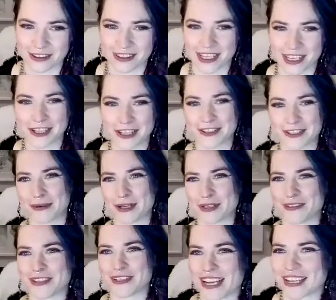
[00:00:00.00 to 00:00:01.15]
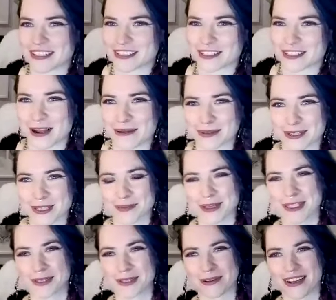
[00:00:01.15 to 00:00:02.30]
thank you so much for taking the time to
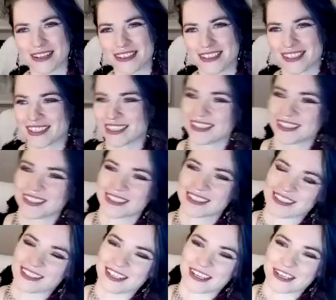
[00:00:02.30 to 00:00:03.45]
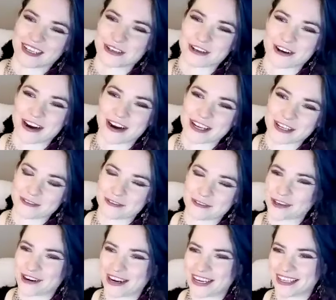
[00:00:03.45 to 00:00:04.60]
speak to us. Yeah, you're great. You have a
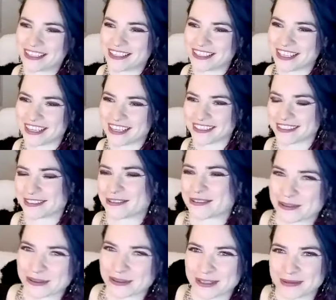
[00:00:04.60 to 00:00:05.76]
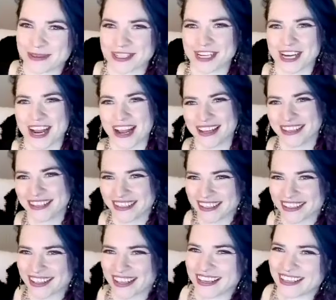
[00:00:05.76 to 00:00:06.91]
great energy. It was awesome to chat.
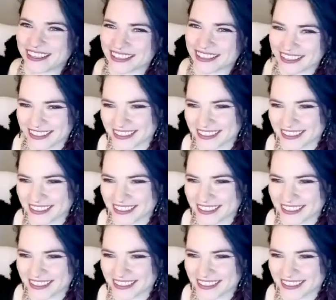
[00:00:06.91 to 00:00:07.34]
Thank you.